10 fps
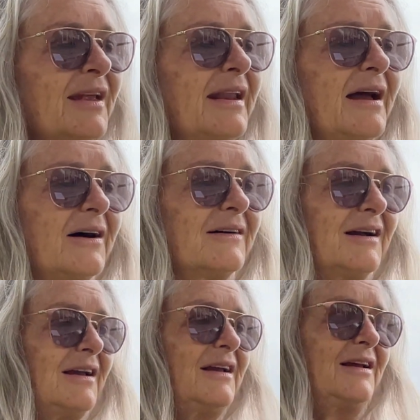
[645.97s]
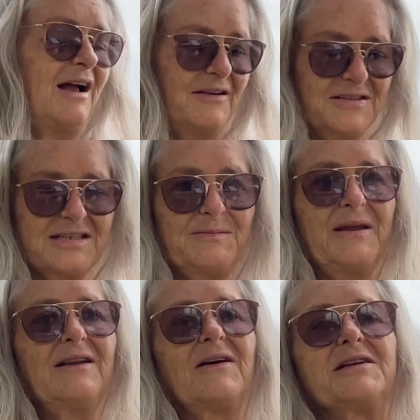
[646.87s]
Now, I've just
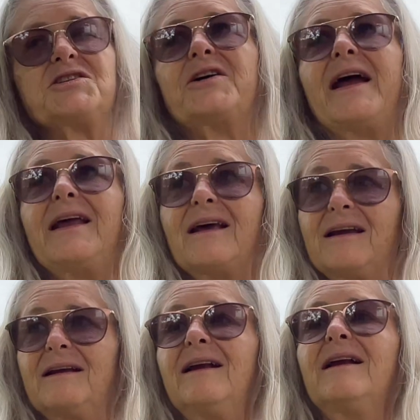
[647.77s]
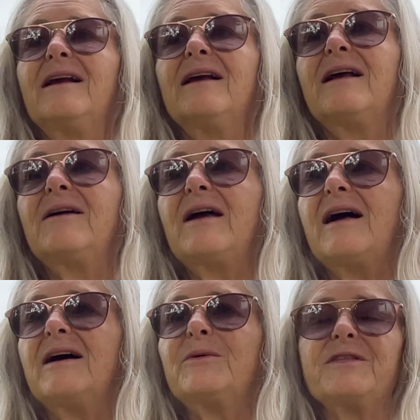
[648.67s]
been on a training
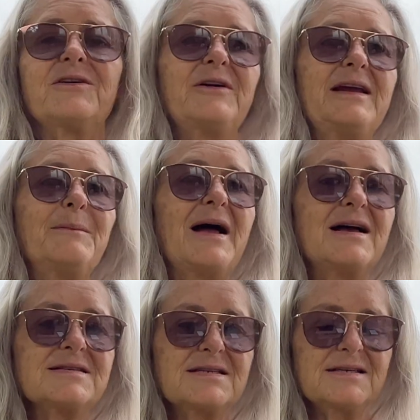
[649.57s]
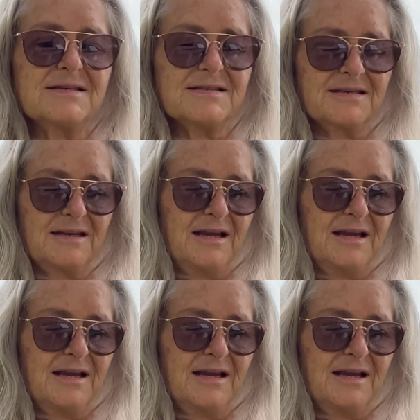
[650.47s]
with Korean Masters,